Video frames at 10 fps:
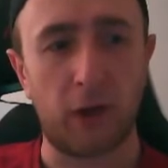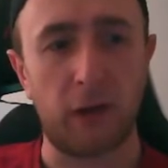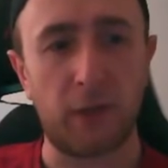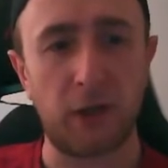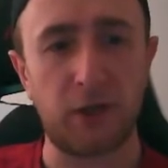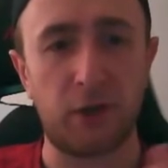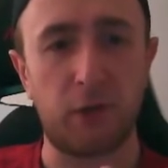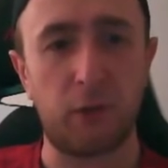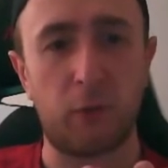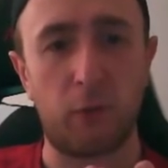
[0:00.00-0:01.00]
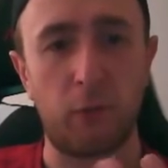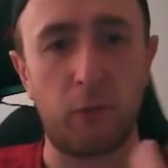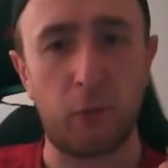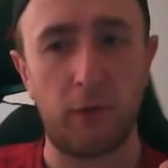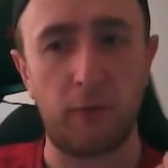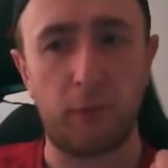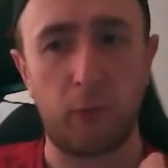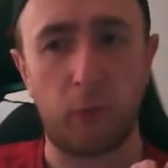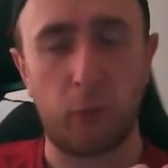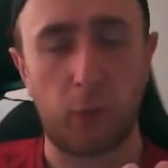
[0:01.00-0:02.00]
animation with
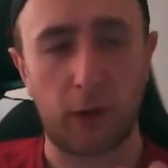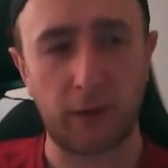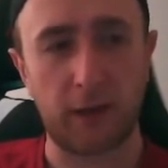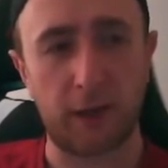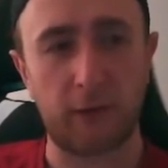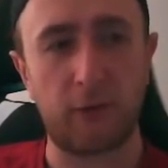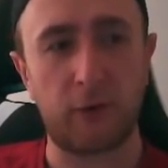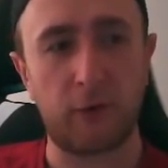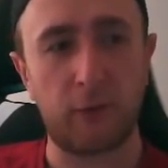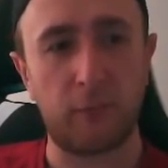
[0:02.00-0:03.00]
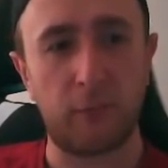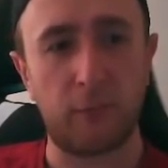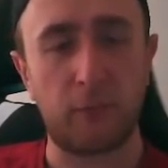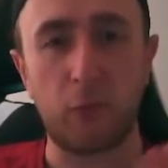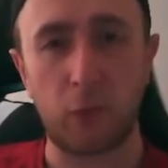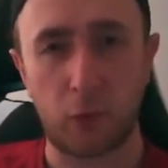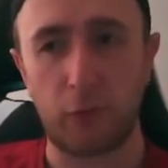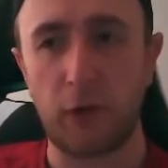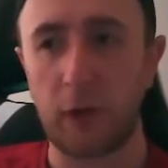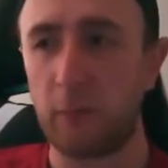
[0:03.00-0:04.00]
one character
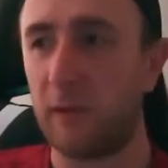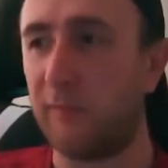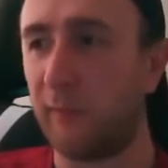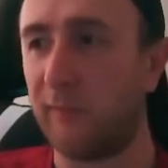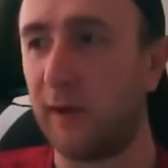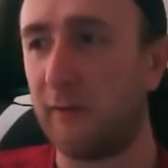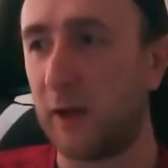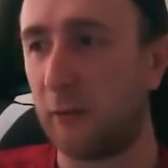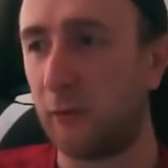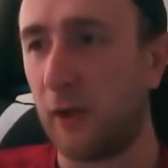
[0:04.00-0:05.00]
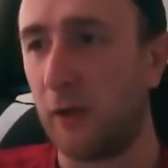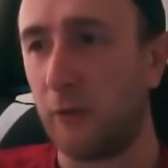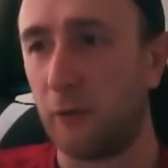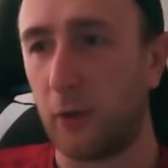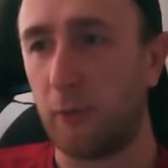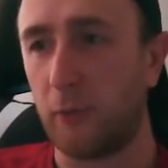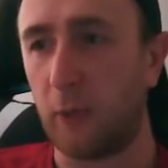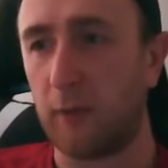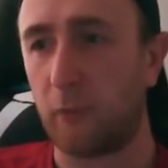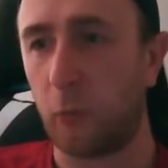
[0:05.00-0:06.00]
could take me 4 or 5 hours. So if
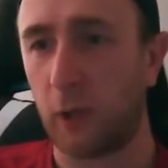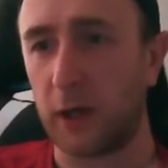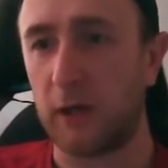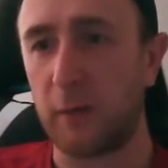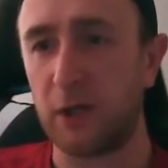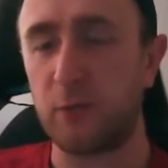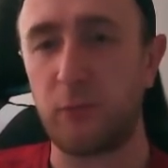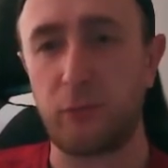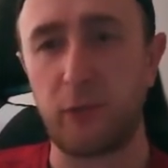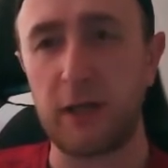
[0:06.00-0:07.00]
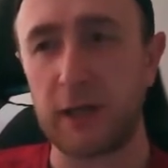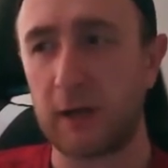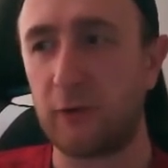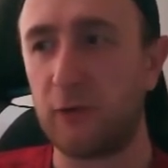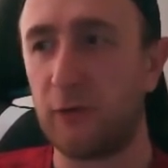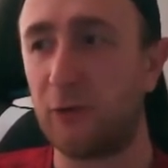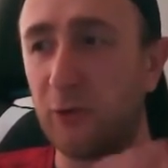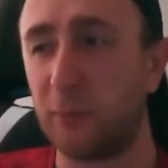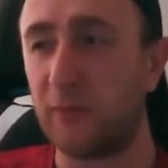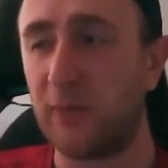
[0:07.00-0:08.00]
you have one animation with 3 characters,
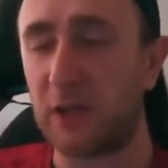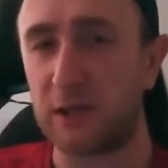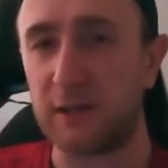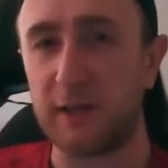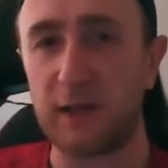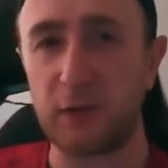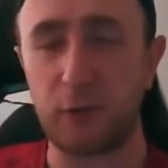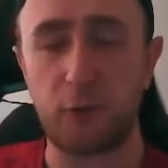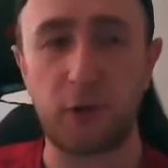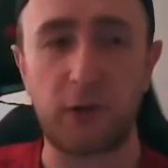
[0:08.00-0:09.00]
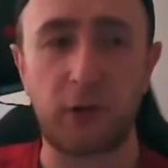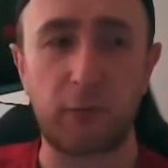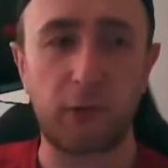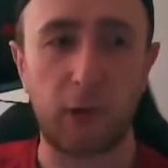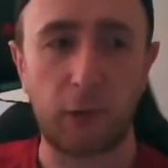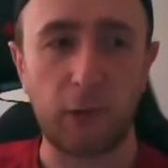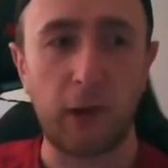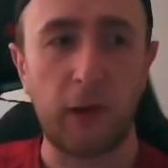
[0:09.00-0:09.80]
could potentially take you 3 times as long.